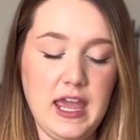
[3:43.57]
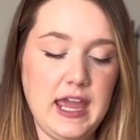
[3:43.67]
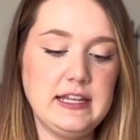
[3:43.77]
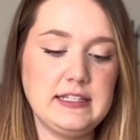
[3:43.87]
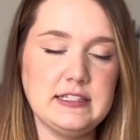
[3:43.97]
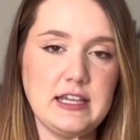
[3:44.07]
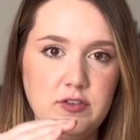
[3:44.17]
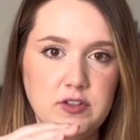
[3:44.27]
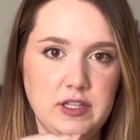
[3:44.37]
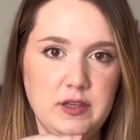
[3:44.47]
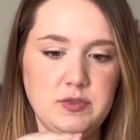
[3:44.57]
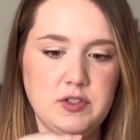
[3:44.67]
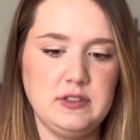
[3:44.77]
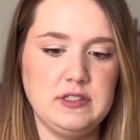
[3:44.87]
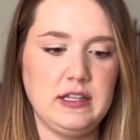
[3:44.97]
And it does have a lip, so
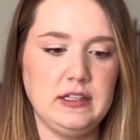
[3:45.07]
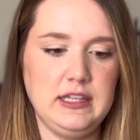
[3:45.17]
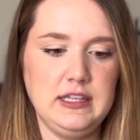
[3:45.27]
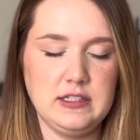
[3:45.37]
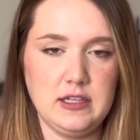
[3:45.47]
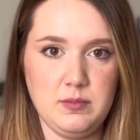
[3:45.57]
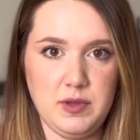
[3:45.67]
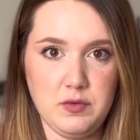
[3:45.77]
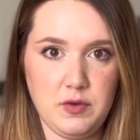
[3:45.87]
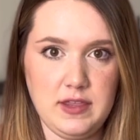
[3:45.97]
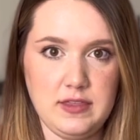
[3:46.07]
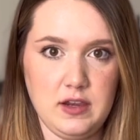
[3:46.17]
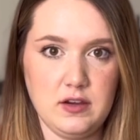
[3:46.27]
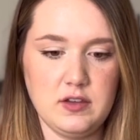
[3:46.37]
it's not like he's gonna be right there.